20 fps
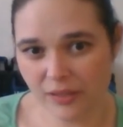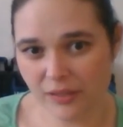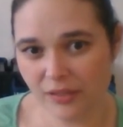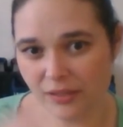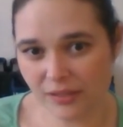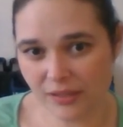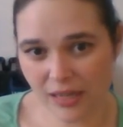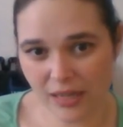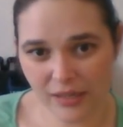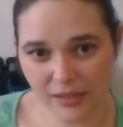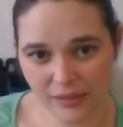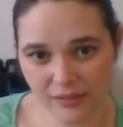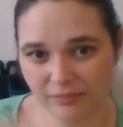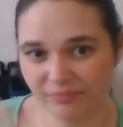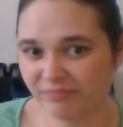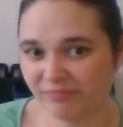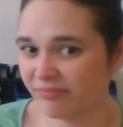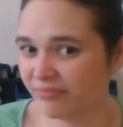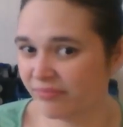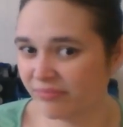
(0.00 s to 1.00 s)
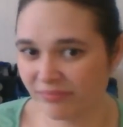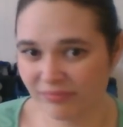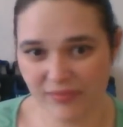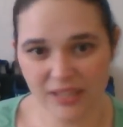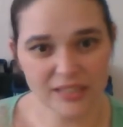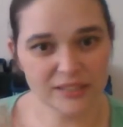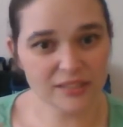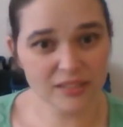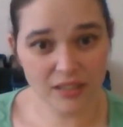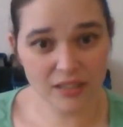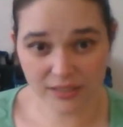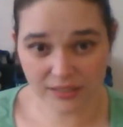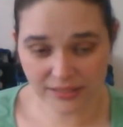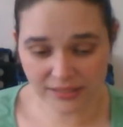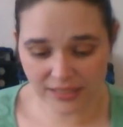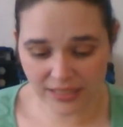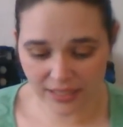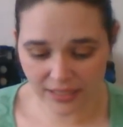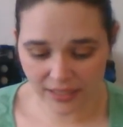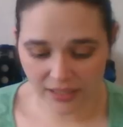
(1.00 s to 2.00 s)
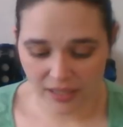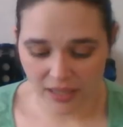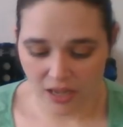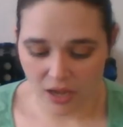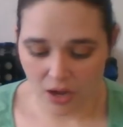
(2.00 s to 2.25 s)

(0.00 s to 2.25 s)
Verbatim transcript: just kind of it's not going to stick.